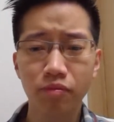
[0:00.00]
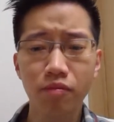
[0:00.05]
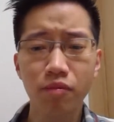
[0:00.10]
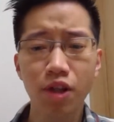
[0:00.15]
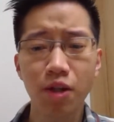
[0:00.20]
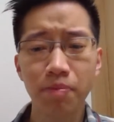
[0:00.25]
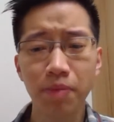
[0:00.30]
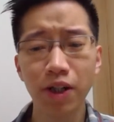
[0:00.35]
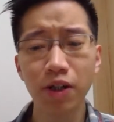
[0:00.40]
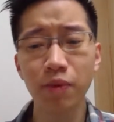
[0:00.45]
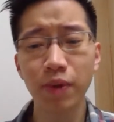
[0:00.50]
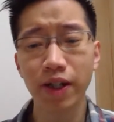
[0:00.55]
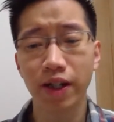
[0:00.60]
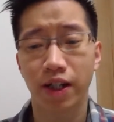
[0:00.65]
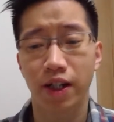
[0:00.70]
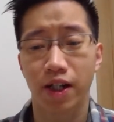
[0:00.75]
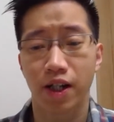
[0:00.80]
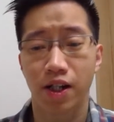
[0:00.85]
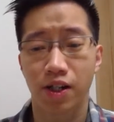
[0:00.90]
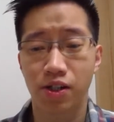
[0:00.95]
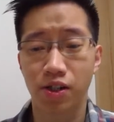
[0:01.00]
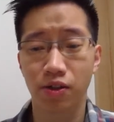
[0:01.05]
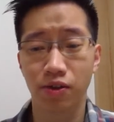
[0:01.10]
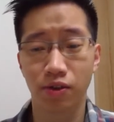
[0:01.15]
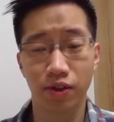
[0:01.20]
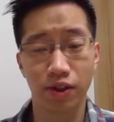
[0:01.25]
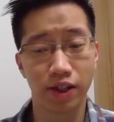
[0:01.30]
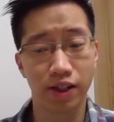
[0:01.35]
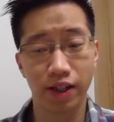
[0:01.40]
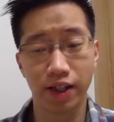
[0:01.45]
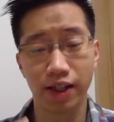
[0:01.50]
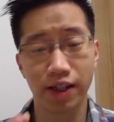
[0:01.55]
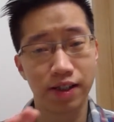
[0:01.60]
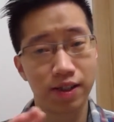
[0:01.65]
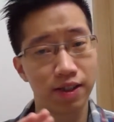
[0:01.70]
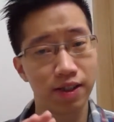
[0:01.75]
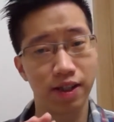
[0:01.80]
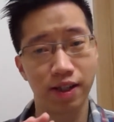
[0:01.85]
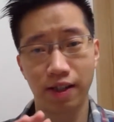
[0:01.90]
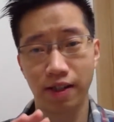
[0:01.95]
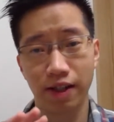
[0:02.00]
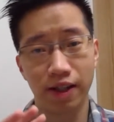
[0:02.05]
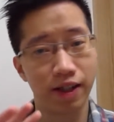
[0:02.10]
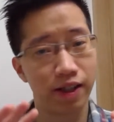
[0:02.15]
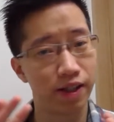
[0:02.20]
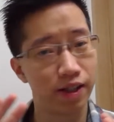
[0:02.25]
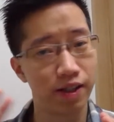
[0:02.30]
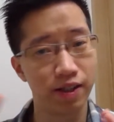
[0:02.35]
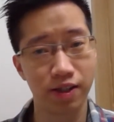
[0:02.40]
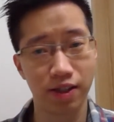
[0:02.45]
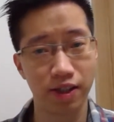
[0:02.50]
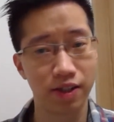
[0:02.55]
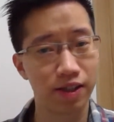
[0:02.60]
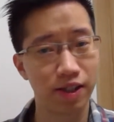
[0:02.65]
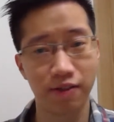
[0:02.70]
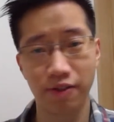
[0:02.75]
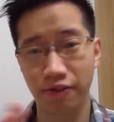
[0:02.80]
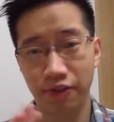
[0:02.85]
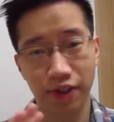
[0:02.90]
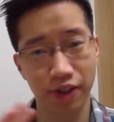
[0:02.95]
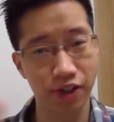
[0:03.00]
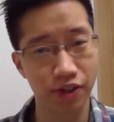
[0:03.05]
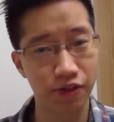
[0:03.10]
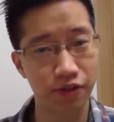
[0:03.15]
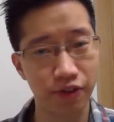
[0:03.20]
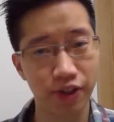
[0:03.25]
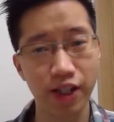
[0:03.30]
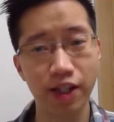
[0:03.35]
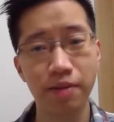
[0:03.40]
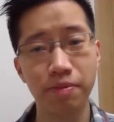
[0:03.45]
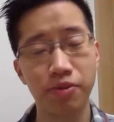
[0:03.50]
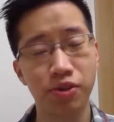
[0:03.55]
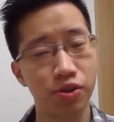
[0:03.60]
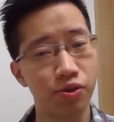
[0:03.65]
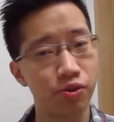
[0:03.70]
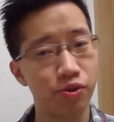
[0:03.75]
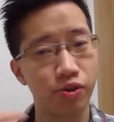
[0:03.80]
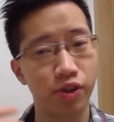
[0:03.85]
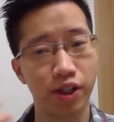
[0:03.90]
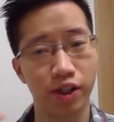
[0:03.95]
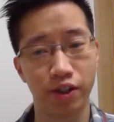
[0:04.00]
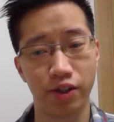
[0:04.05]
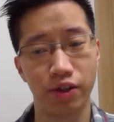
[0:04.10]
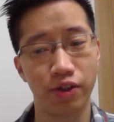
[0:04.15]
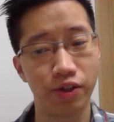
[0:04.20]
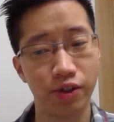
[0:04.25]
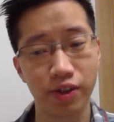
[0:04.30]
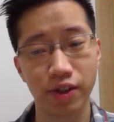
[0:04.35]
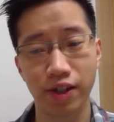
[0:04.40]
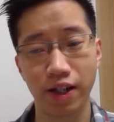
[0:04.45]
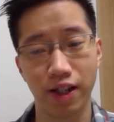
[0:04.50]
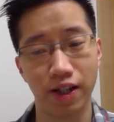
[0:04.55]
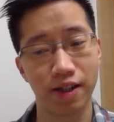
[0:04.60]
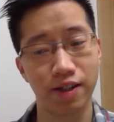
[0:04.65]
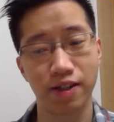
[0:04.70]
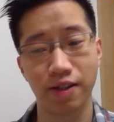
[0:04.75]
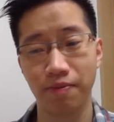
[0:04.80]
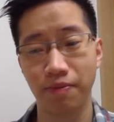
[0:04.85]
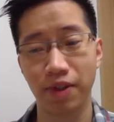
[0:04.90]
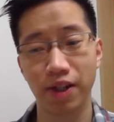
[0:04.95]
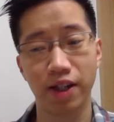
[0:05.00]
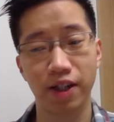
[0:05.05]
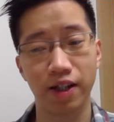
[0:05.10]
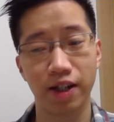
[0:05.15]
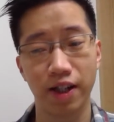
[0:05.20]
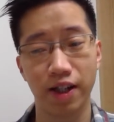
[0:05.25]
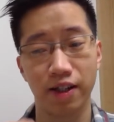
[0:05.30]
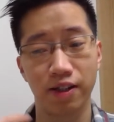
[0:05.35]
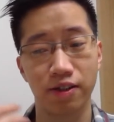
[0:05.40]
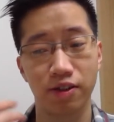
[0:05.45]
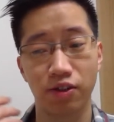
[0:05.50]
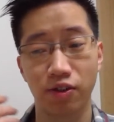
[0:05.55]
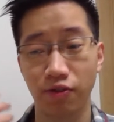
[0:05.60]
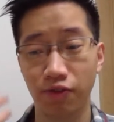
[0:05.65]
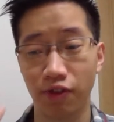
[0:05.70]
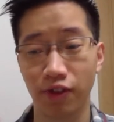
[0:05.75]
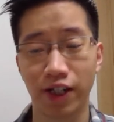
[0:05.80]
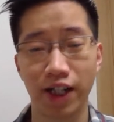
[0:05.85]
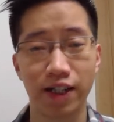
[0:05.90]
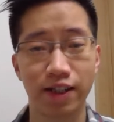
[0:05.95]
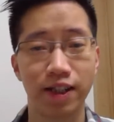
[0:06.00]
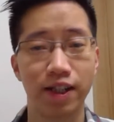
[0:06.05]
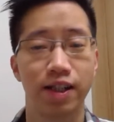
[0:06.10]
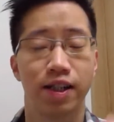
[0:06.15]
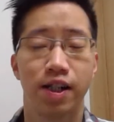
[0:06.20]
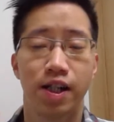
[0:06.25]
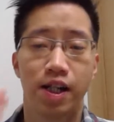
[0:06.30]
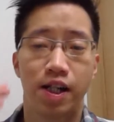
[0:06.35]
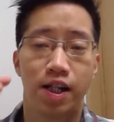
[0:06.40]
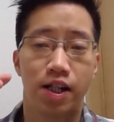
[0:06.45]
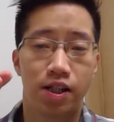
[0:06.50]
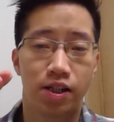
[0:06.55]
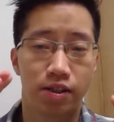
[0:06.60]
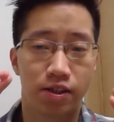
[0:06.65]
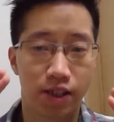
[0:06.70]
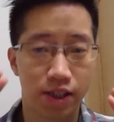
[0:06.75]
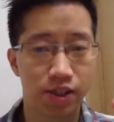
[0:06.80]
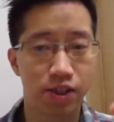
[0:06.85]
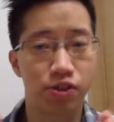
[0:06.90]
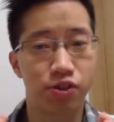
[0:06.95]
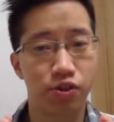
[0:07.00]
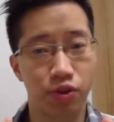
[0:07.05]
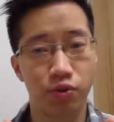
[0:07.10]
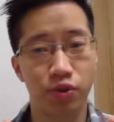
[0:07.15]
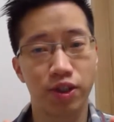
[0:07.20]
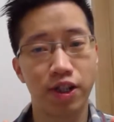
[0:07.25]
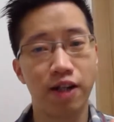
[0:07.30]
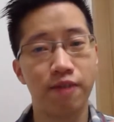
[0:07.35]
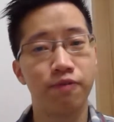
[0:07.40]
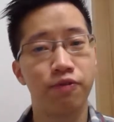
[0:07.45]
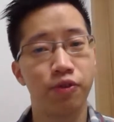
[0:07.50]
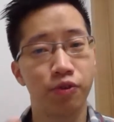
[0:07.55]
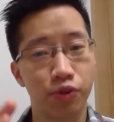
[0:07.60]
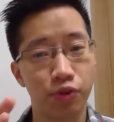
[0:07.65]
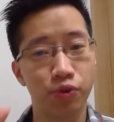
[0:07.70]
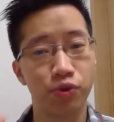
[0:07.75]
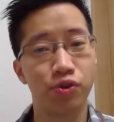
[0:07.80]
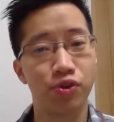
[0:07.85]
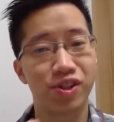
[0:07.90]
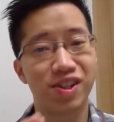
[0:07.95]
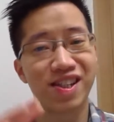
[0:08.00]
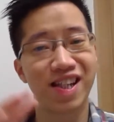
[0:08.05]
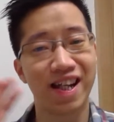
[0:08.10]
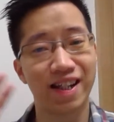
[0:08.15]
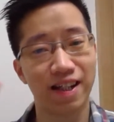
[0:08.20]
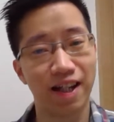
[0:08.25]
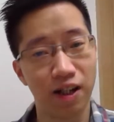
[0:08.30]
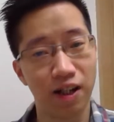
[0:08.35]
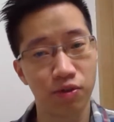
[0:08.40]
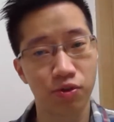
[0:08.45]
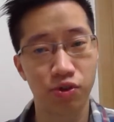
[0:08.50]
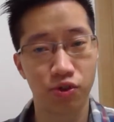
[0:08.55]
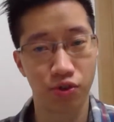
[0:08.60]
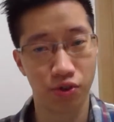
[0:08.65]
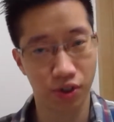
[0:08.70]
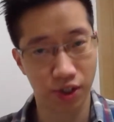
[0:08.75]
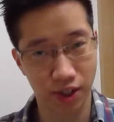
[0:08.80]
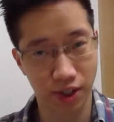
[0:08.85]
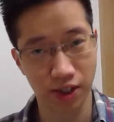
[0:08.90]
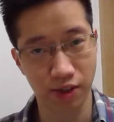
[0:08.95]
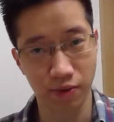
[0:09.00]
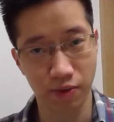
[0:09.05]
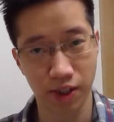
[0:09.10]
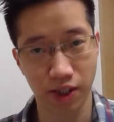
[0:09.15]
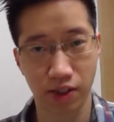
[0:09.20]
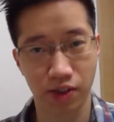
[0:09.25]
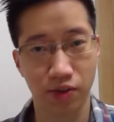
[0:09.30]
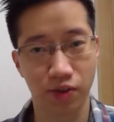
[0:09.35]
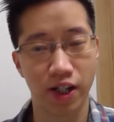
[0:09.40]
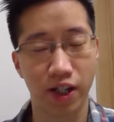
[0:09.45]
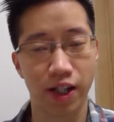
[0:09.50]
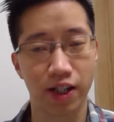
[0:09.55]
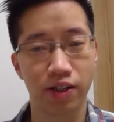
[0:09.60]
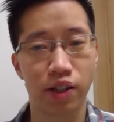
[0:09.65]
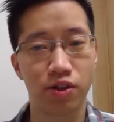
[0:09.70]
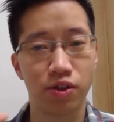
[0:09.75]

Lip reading: By the way, is everything is free, so you can learn something, and don't forget that this is the good time for you to send out your CVs, okay?